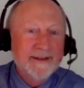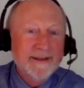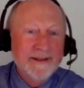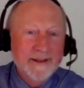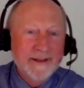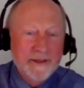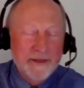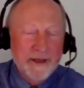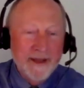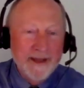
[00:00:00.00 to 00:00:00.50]

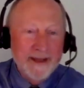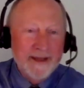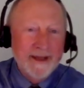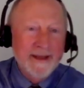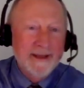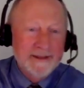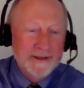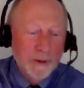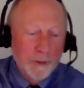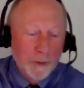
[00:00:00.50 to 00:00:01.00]

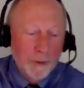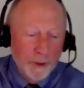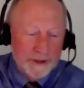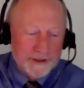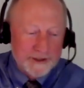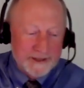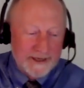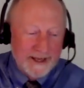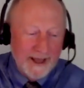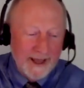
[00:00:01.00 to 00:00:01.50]
thinking that the
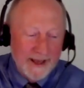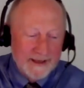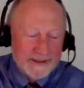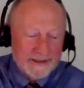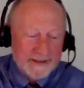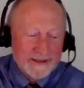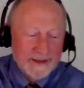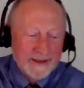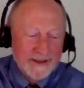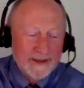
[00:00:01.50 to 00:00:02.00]
worst
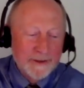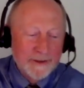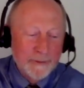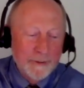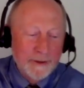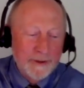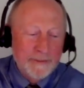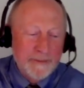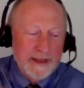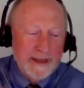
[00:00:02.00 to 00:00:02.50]
case
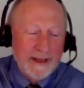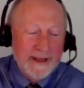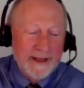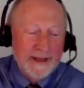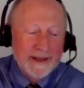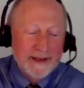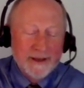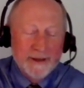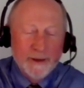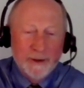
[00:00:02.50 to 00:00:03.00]
would
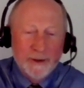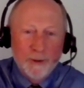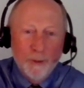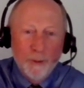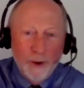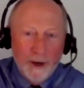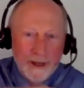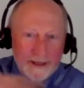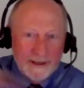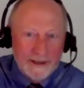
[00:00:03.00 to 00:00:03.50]
be
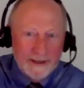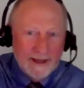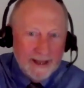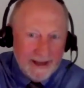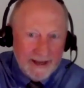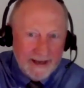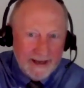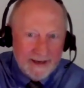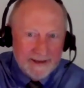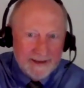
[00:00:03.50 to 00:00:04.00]
one
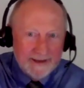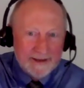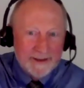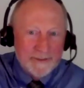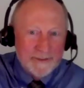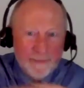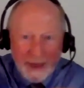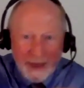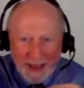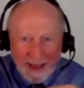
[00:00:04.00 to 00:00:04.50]
lane
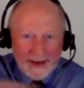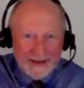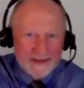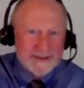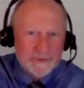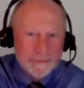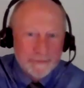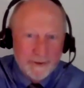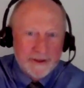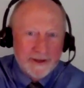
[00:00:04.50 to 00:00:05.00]

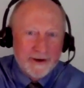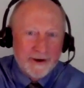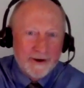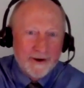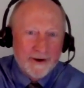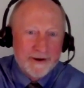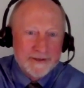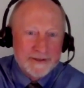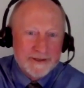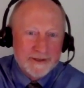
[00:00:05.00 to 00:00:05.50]
packed with
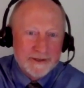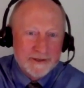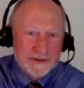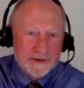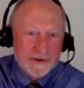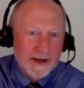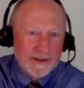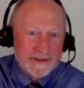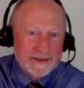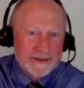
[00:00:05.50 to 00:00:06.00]
cars and
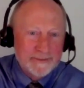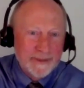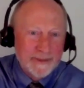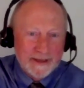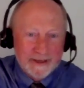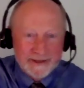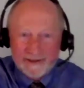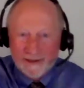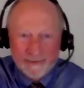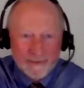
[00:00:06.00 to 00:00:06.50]
trucks
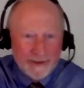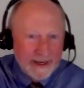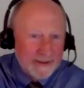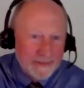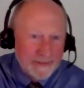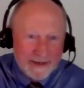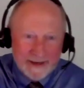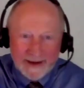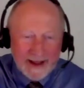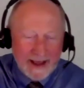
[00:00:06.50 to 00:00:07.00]
because there might
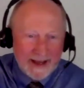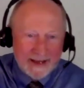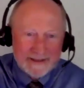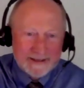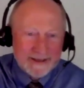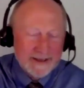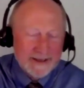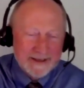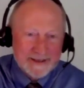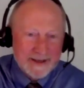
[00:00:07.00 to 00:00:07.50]
have been an
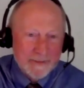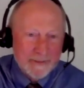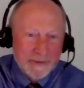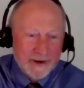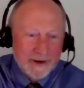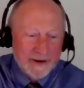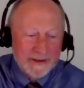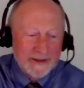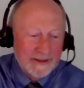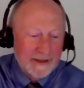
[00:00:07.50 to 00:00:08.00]
accident
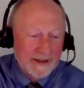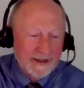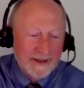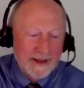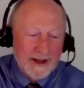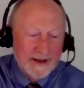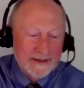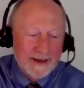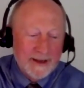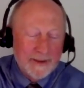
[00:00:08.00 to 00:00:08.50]
somewhere that
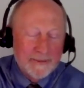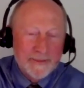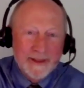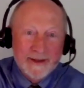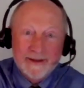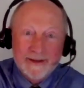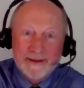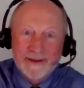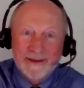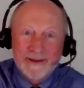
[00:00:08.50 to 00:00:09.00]
clogged up
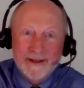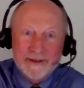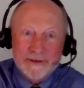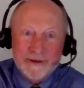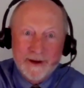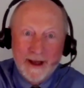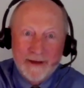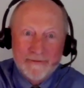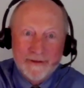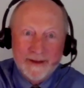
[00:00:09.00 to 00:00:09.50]
the
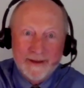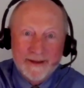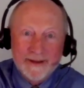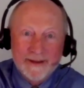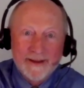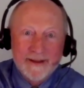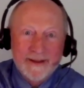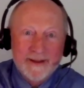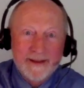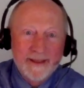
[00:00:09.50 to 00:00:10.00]
traffic
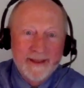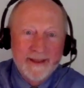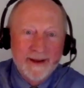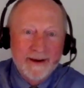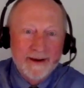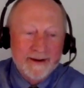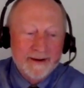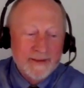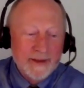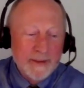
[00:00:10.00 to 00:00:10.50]

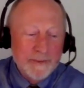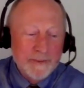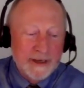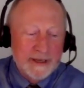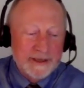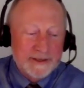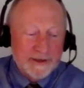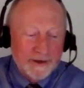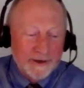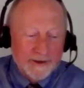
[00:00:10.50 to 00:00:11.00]
there. But
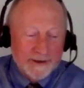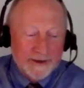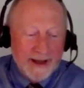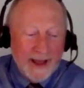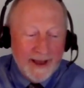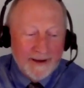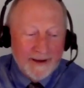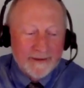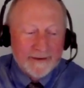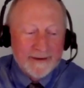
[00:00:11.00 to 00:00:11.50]
it turned
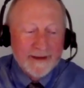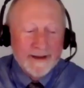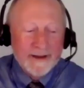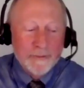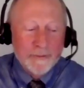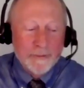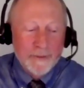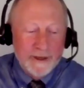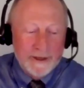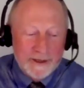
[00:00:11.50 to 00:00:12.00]
out
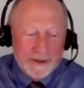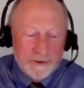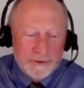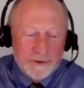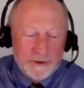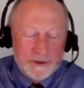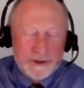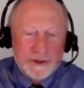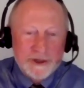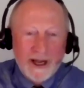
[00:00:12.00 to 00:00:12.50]
when you
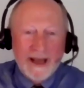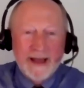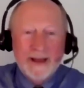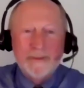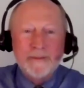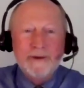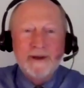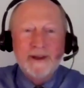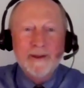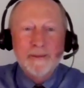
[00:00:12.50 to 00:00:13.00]

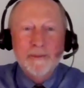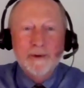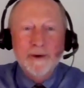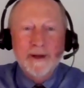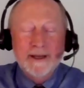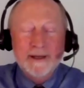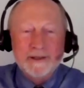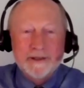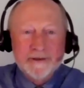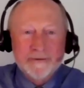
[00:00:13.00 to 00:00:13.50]
jammed the
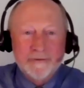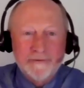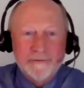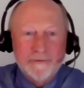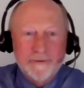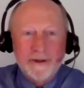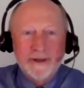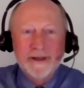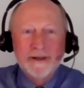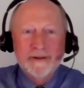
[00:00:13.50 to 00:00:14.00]
bridge
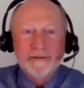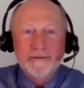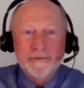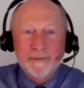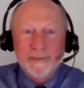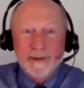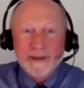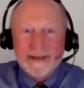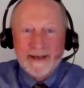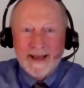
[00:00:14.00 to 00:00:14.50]
full of
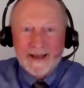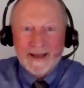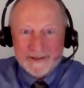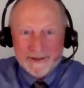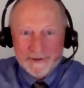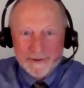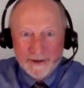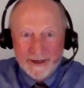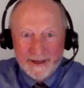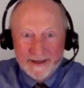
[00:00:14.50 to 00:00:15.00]

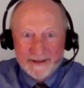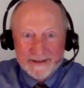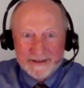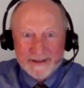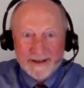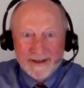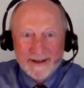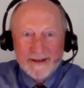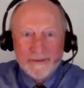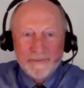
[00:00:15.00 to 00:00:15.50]

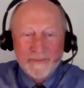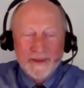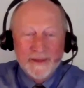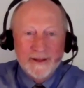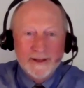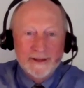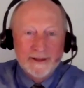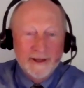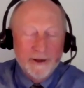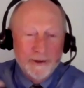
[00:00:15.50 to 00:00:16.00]
pedestrians,
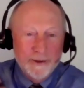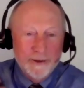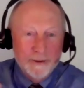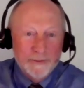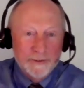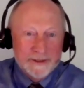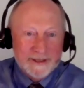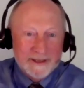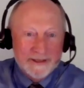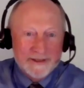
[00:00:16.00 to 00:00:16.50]
the load
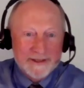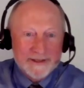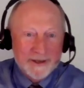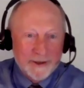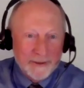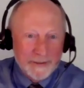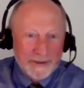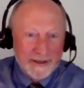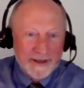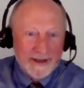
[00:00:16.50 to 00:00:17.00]
was
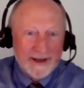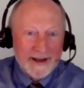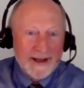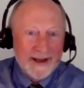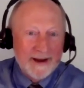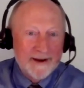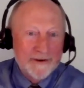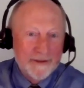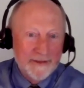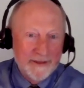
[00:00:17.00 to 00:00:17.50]
considerably
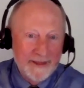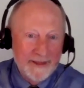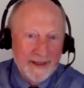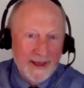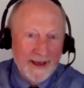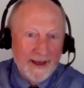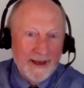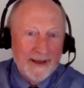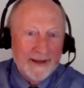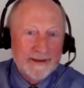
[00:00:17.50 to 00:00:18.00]
higher than
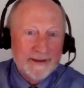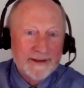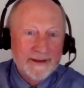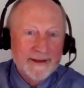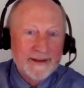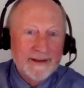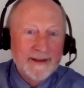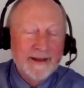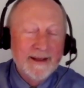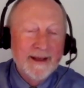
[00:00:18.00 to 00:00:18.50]
that.
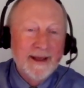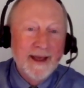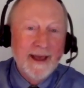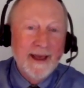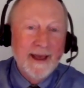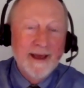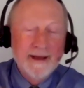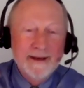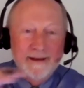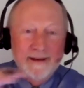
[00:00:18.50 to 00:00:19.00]

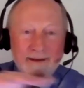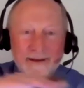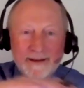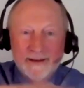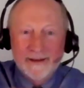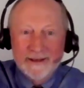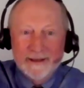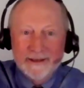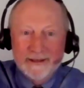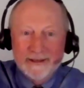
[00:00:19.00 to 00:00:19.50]
And
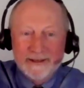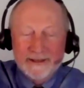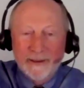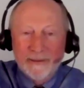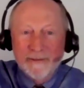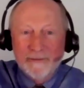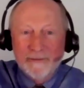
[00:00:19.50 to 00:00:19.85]
some of